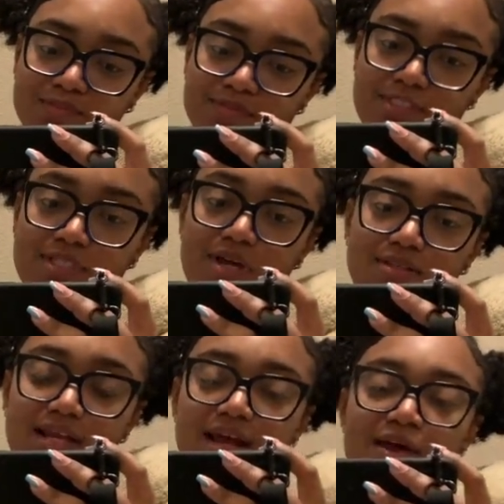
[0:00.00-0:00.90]
she thought
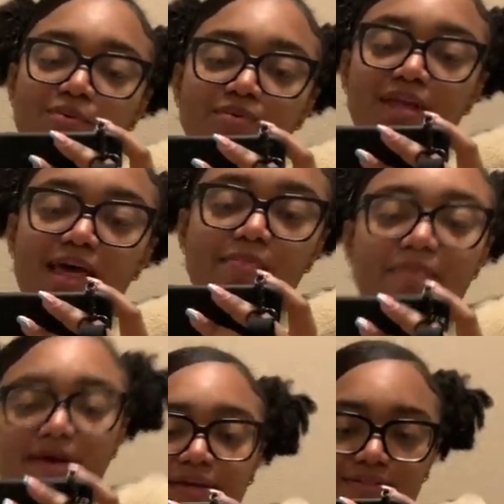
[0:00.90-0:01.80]
that I would get
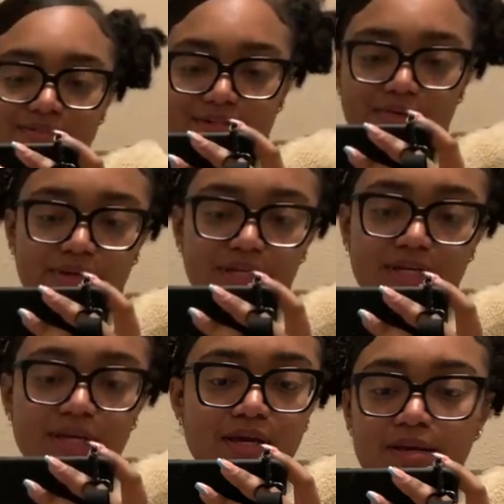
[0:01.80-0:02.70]
mine
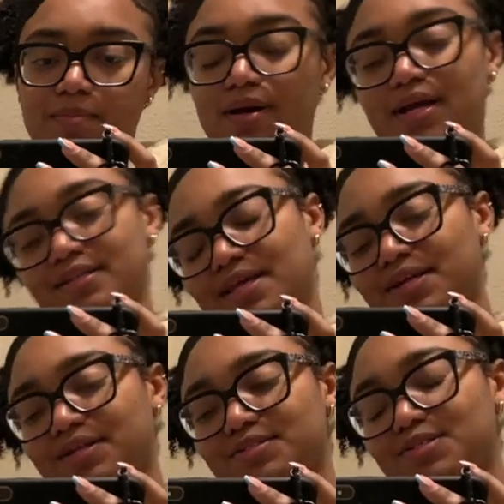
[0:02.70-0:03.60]
already, but I
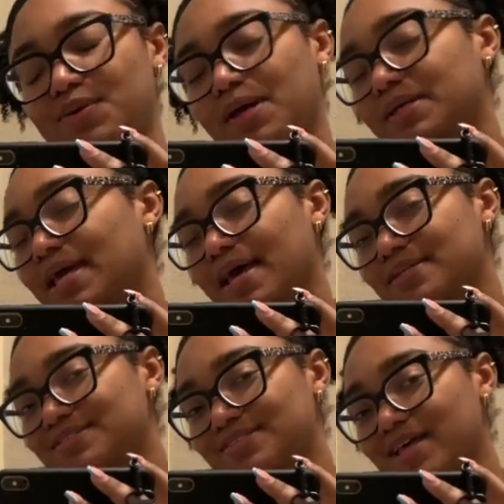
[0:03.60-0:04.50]
didn't, so I
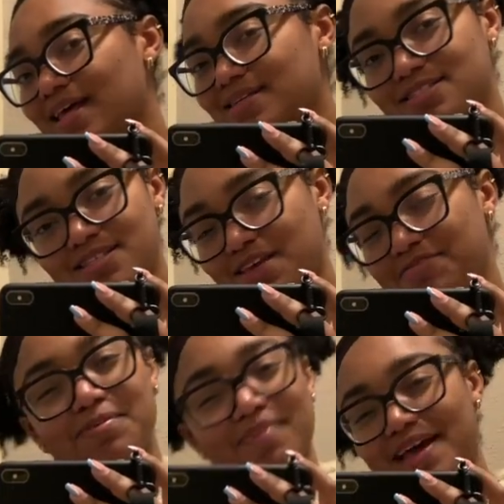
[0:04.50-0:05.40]
guess save
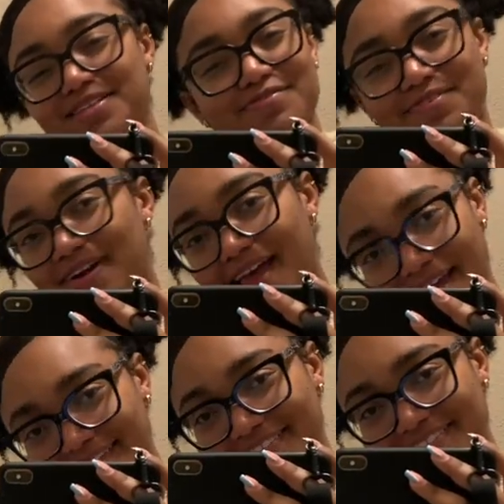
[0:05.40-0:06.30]
the best for
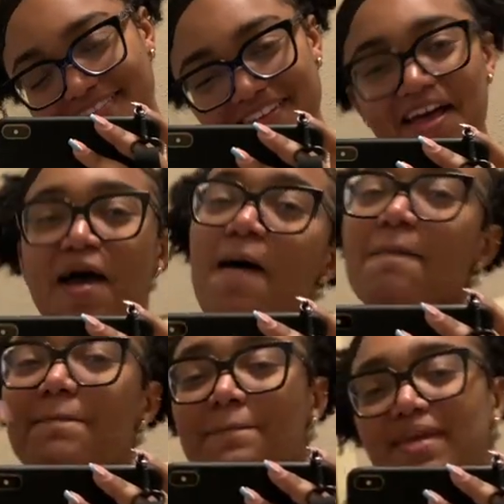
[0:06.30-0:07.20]
last,
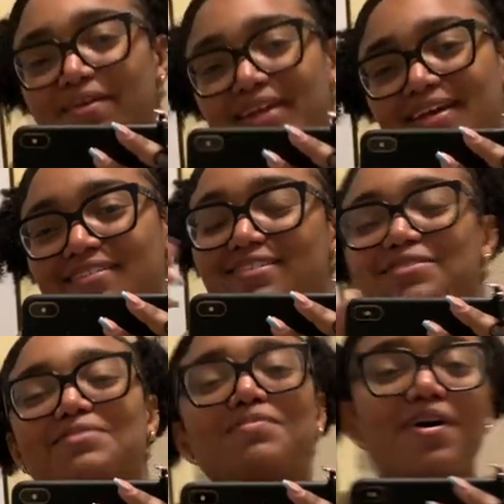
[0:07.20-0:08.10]
period. So
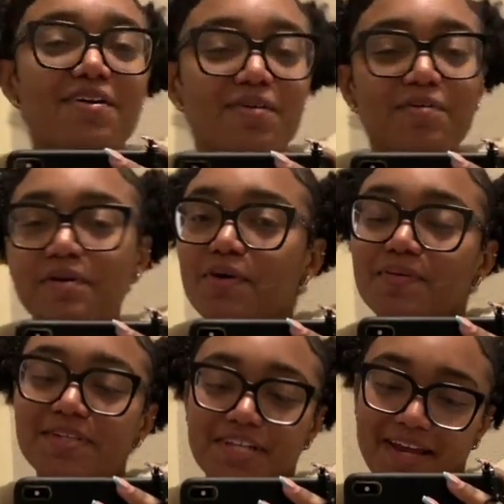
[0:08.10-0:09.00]
tomorrow we're going
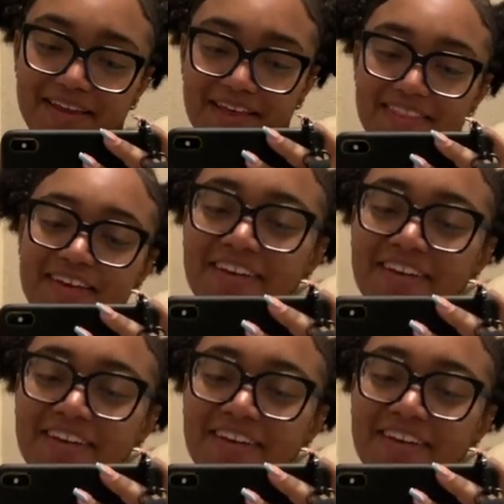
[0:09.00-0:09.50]
to check again.